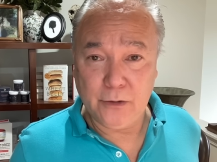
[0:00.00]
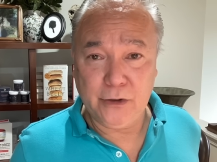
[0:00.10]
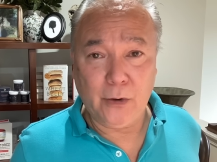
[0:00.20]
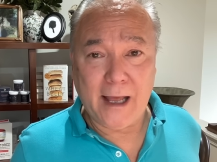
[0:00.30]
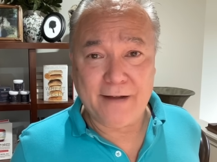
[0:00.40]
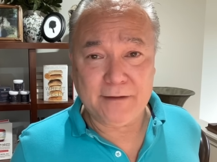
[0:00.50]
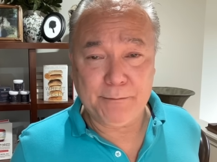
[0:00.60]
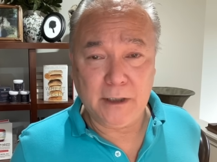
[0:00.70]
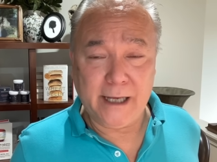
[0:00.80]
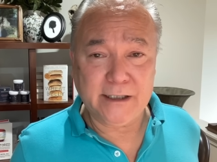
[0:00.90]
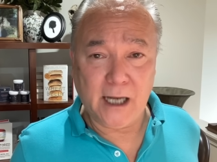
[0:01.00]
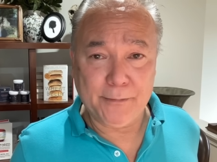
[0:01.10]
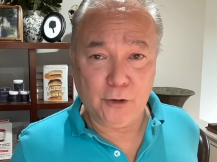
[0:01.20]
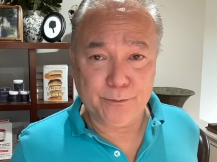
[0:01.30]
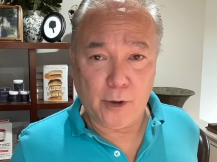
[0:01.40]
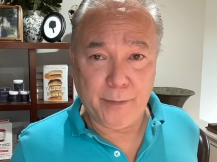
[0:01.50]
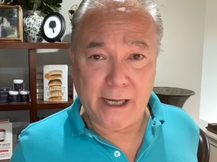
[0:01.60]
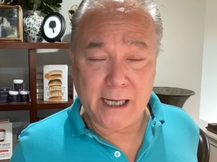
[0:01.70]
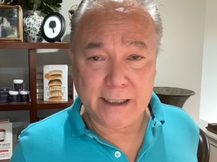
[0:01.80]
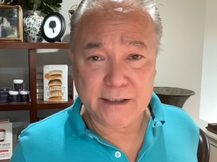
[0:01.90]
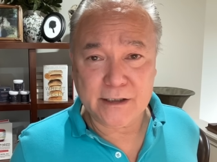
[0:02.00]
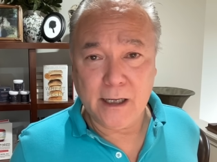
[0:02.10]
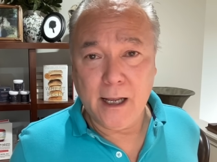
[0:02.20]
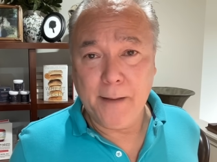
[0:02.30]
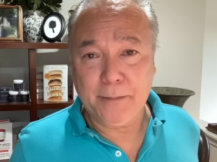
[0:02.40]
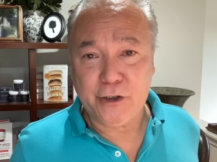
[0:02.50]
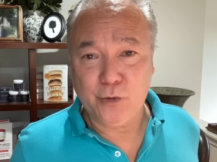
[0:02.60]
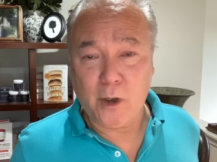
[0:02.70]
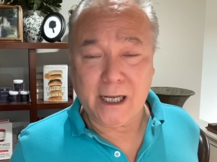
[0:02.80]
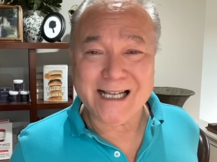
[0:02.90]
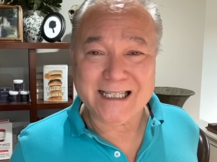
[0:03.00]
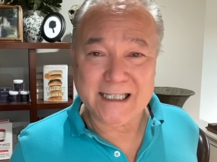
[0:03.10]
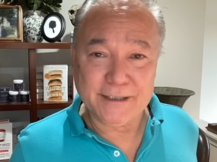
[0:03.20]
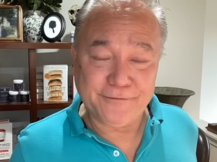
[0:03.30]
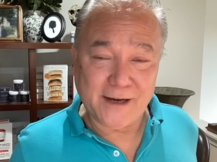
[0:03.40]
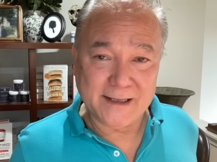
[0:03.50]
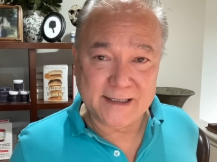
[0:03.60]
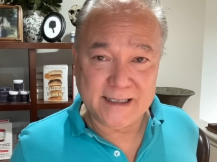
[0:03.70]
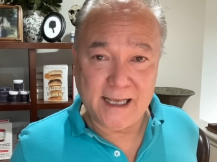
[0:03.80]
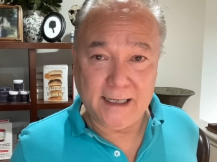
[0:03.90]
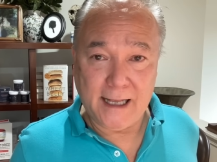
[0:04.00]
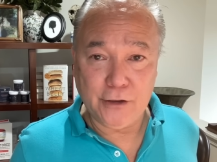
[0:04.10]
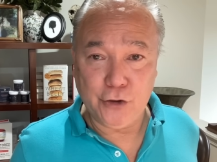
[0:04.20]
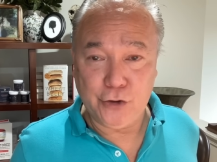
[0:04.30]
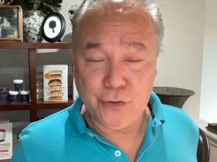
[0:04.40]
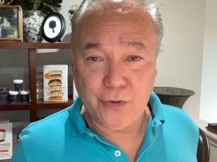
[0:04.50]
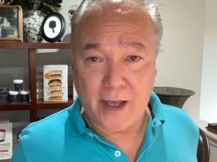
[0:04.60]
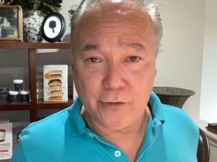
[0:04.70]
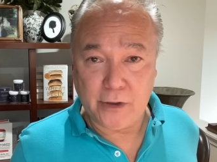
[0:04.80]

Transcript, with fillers: You don't have to apply topical probiotics, but you want to acidify the skin. And you do that, you